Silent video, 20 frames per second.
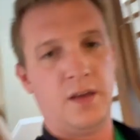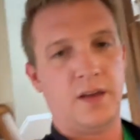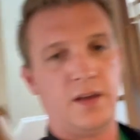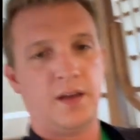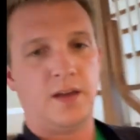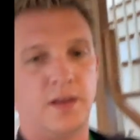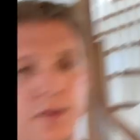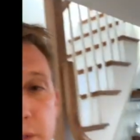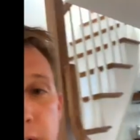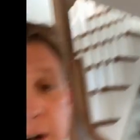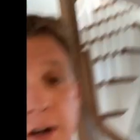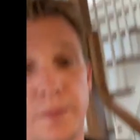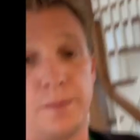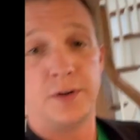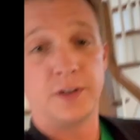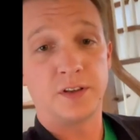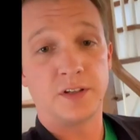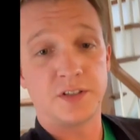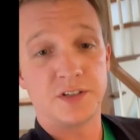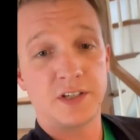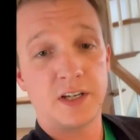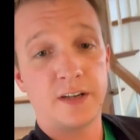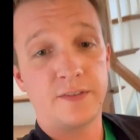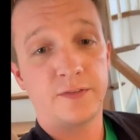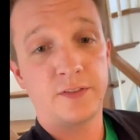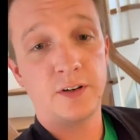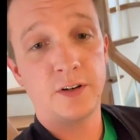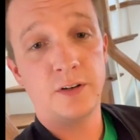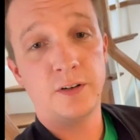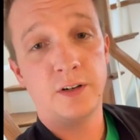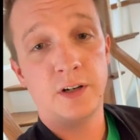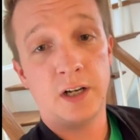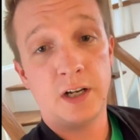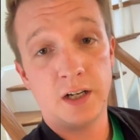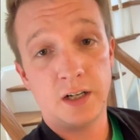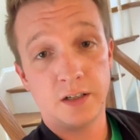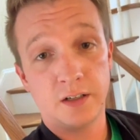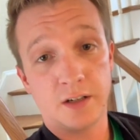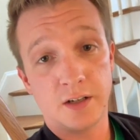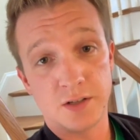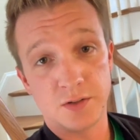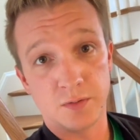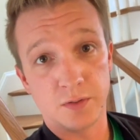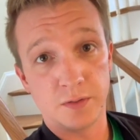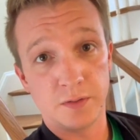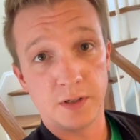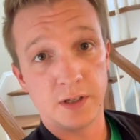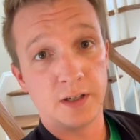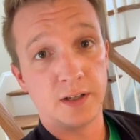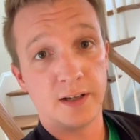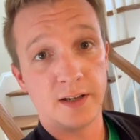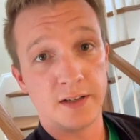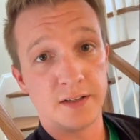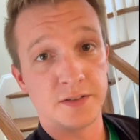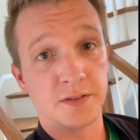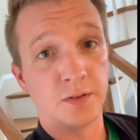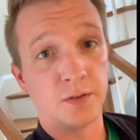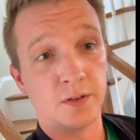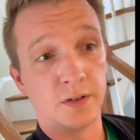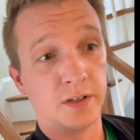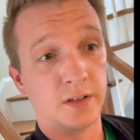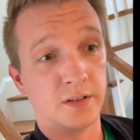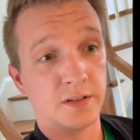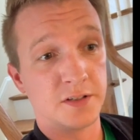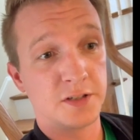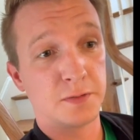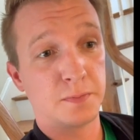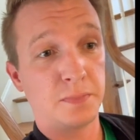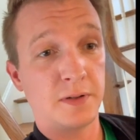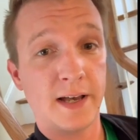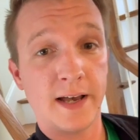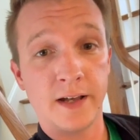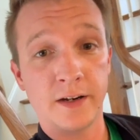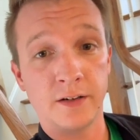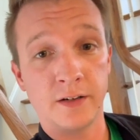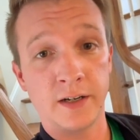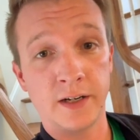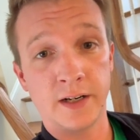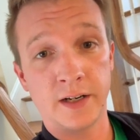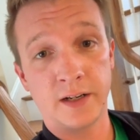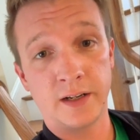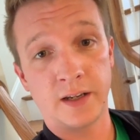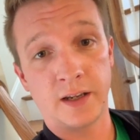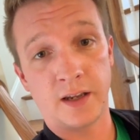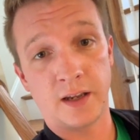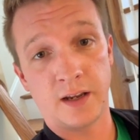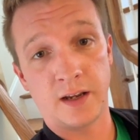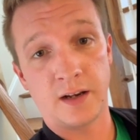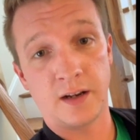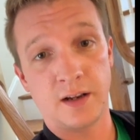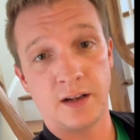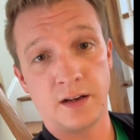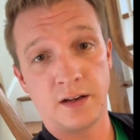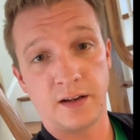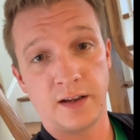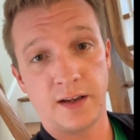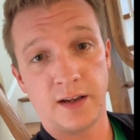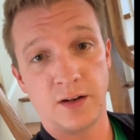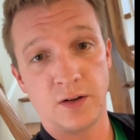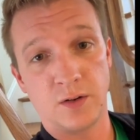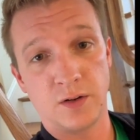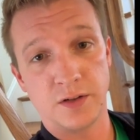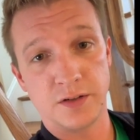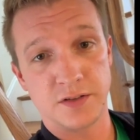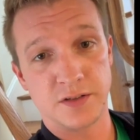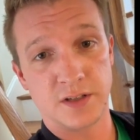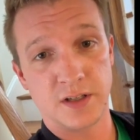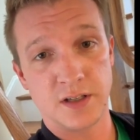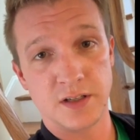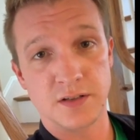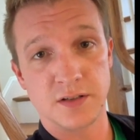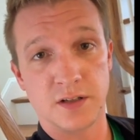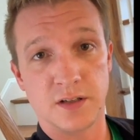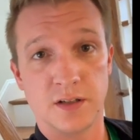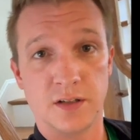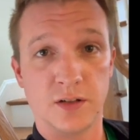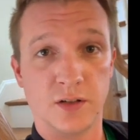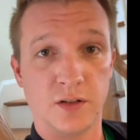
And we're gonna put the chef coat on because we realized the oil is splattering and I'll get oil stains all